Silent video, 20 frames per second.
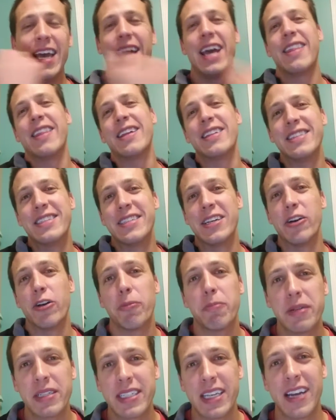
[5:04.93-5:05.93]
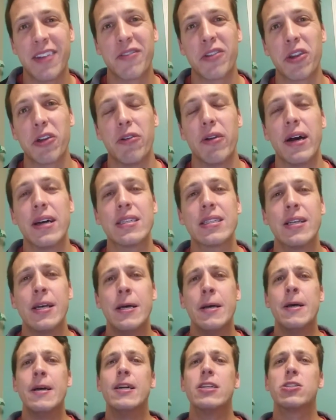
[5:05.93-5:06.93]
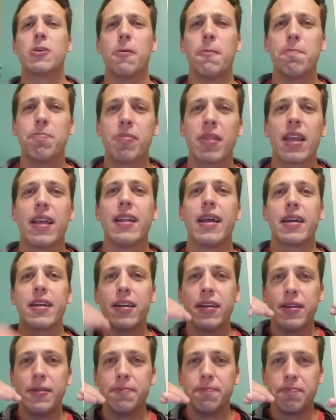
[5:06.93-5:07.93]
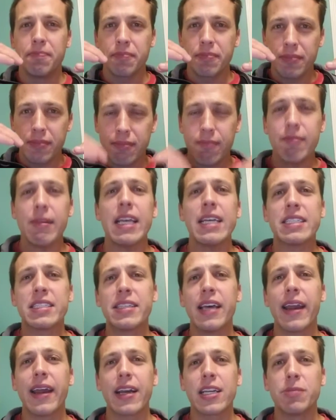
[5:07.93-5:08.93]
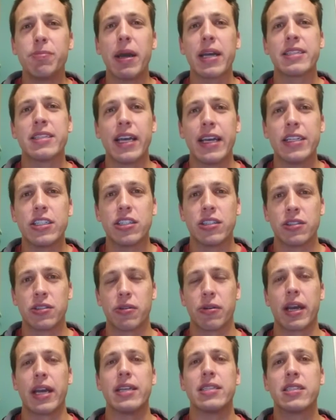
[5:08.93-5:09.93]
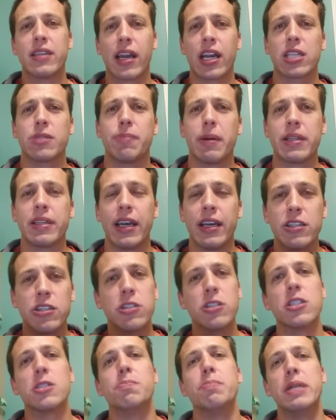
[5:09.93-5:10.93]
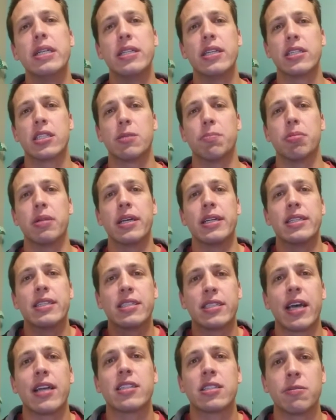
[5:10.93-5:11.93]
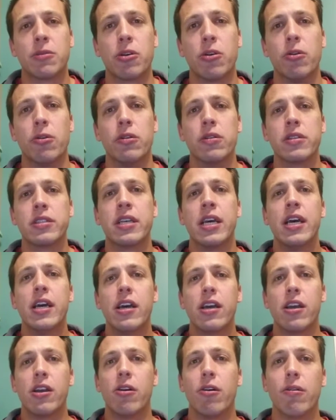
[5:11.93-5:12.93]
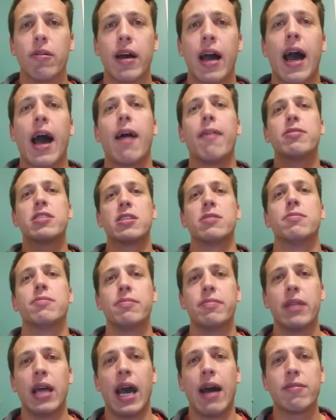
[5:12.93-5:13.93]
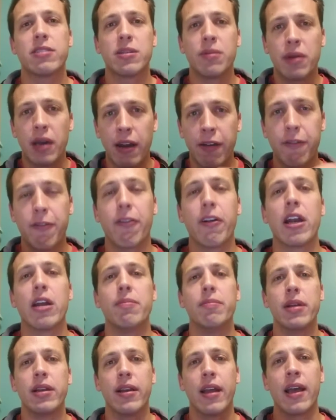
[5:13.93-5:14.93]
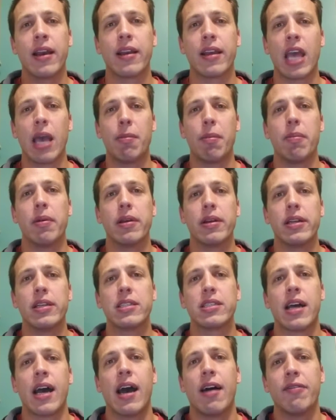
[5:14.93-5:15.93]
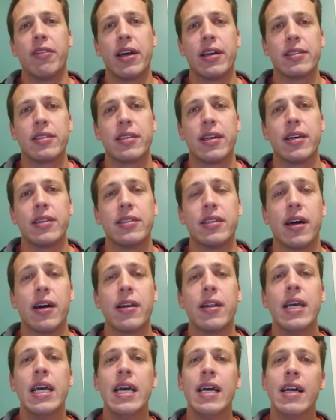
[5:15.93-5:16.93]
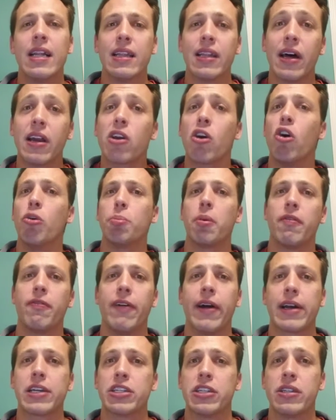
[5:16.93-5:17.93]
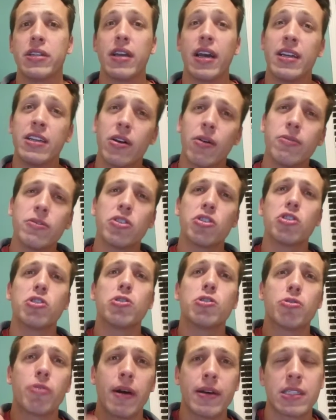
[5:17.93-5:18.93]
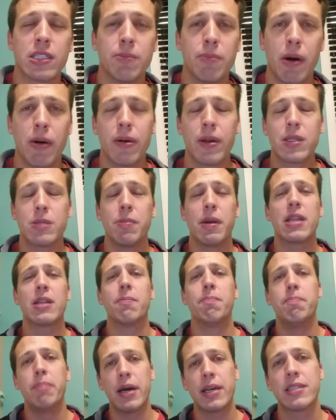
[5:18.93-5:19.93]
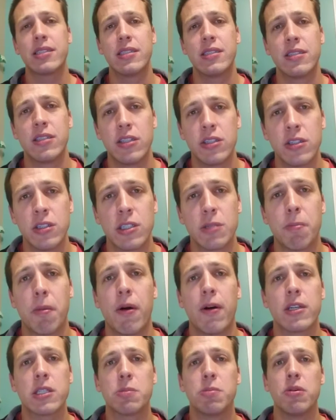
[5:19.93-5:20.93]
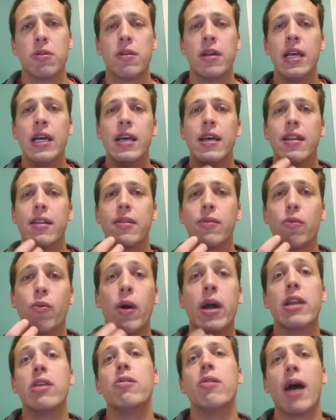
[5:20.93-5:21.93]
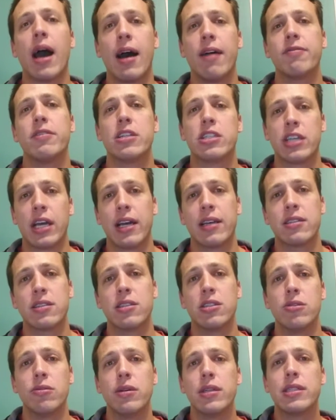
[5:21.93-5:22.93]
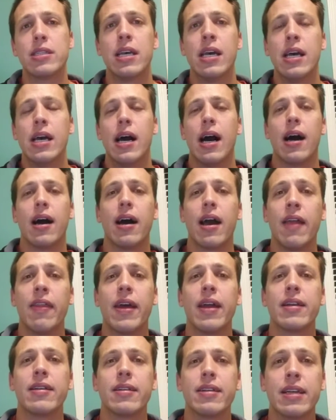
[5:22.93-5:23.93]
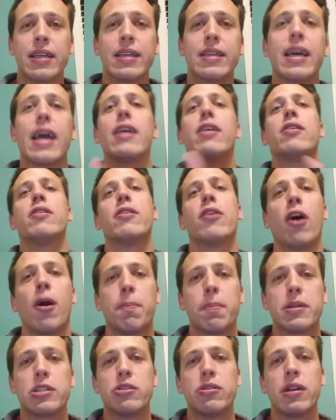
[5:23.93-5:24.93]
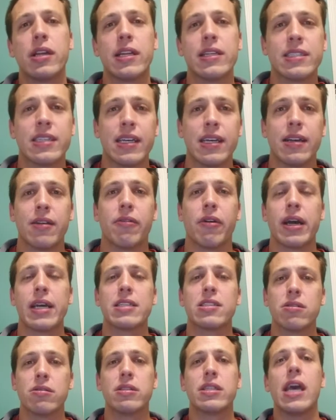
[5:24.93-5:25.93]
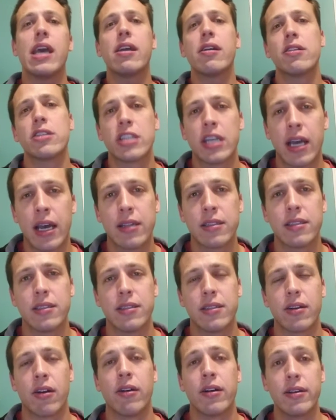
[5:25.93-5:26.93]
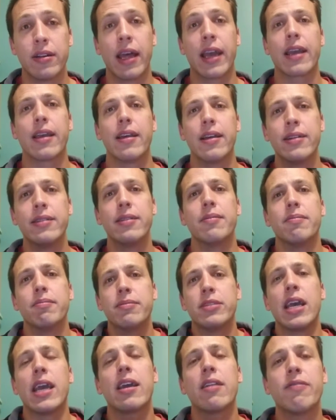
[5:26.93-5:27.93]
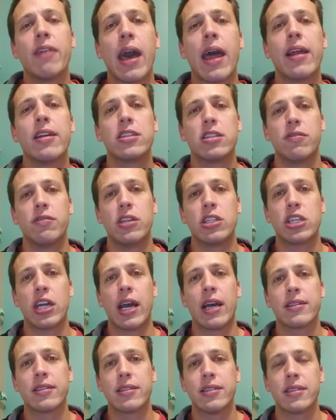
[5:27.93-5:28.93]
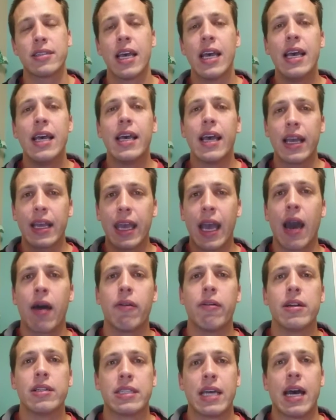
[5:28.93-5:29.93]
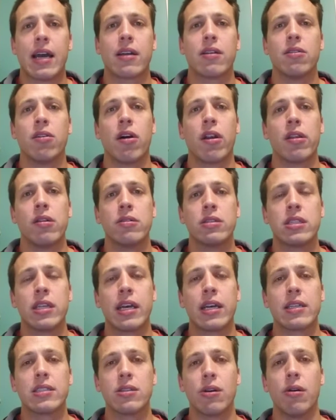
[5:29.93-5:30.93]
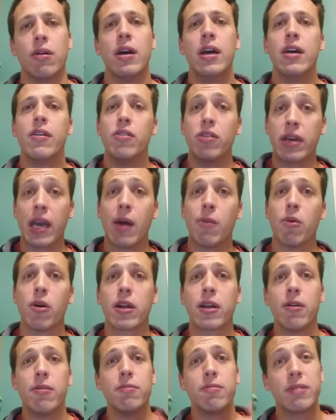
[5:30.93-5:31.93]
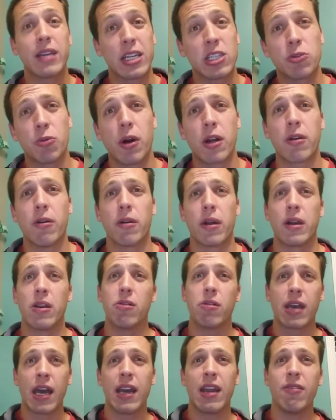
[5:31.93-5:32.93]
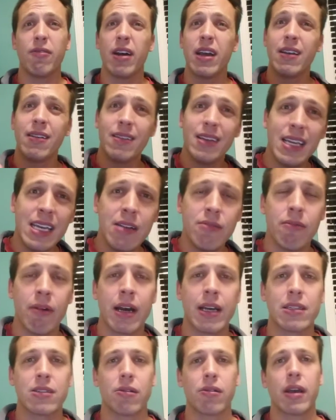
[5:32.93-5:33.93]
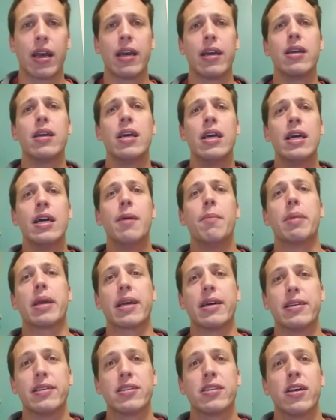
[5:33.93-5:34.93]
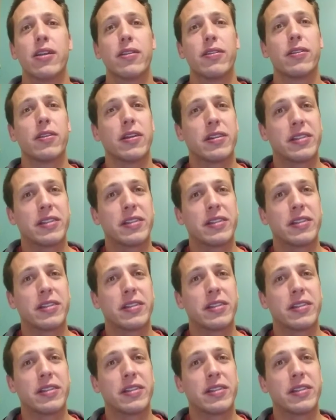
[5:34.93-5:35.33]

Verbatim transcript: and then 0% for the rest so like set expectations okay set expectations be disciplined set some goals you know have some have some kind of freedom and, and capabilities to have that uh, done let go perfection and don't stress about it make the best decisions possible when you have the chance to do it uh, and then get your opportunities in right so take your chances or like take advantage of your chances and counterattack a lot of those things. So you can work out, get your workout in. You can eat right, eat right, okay? Because the